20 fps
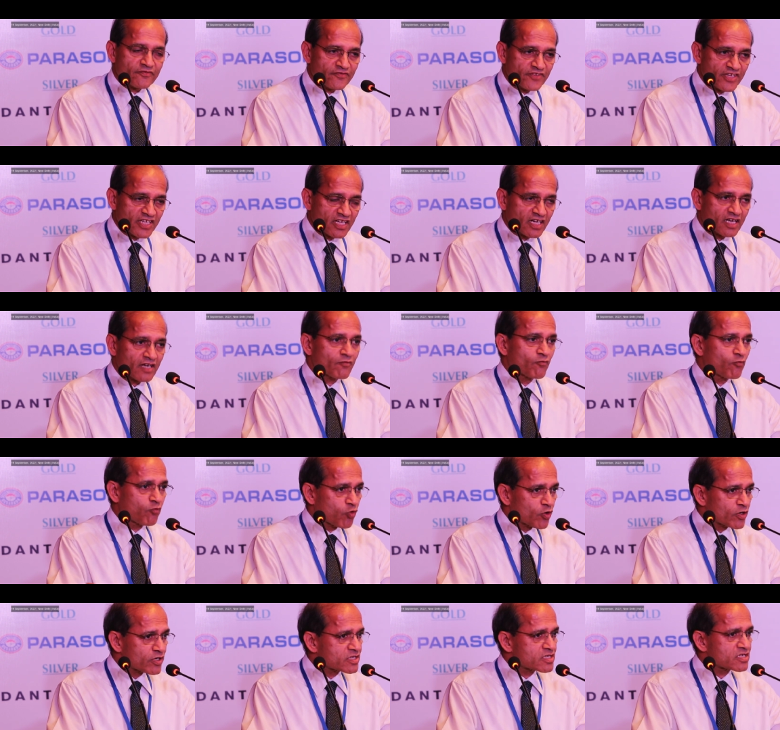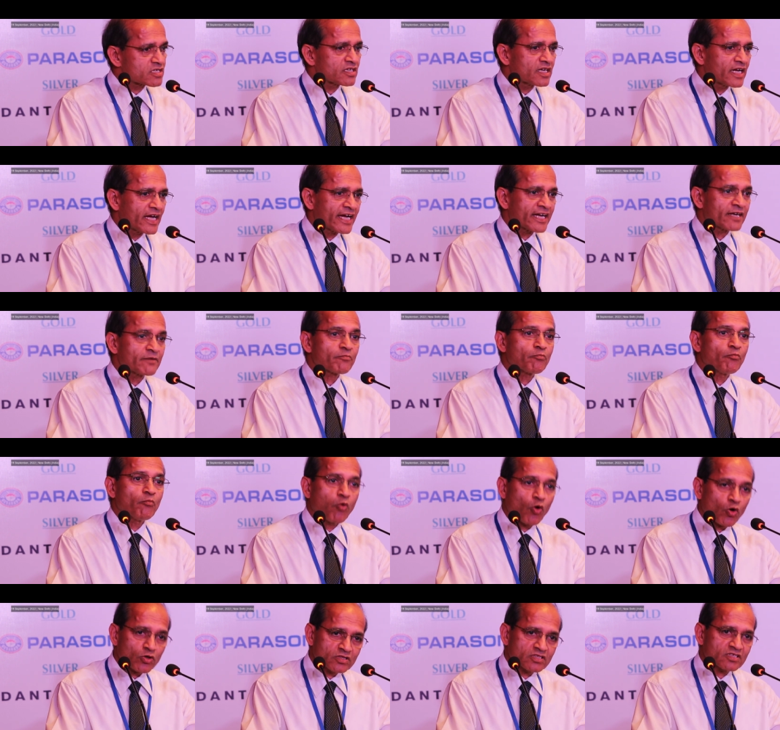we are wood and
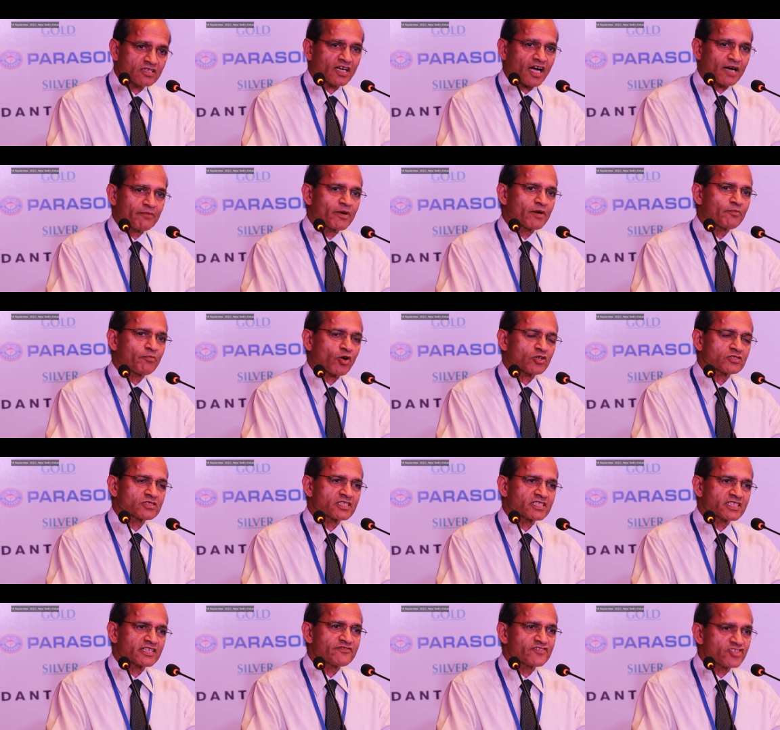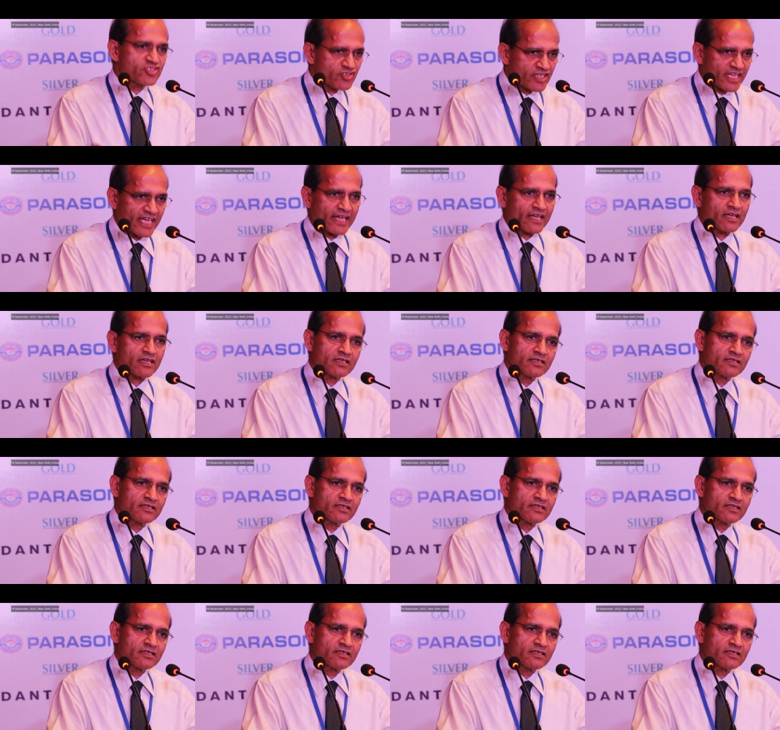both carbon positive today.